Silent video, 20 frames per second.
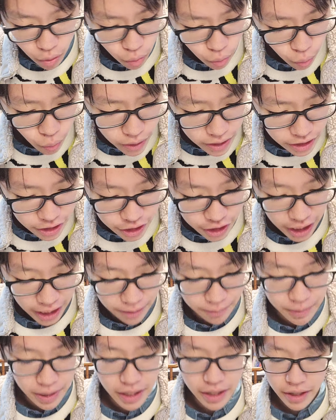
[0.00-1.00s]
What a
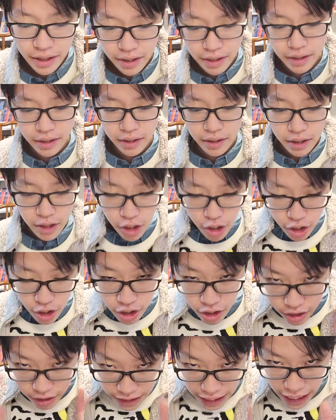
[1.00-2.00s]
shame.
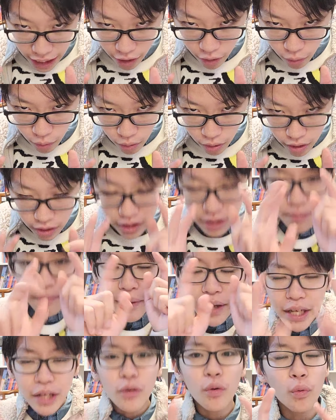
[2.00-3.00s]
Now, to
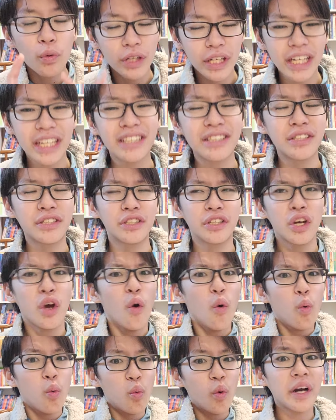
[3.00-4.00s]
make this
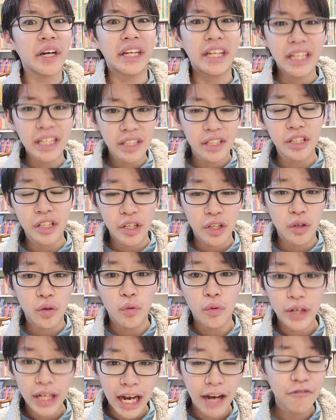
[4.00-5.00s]
work easier,
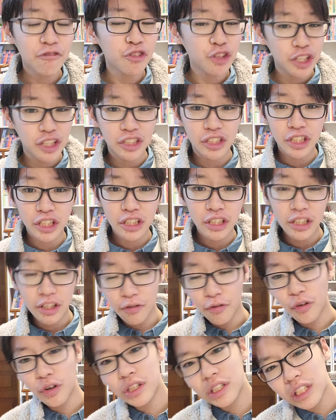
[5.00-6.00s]
we have to exert the
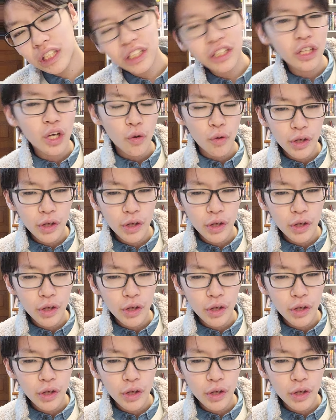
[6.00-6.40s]
forces.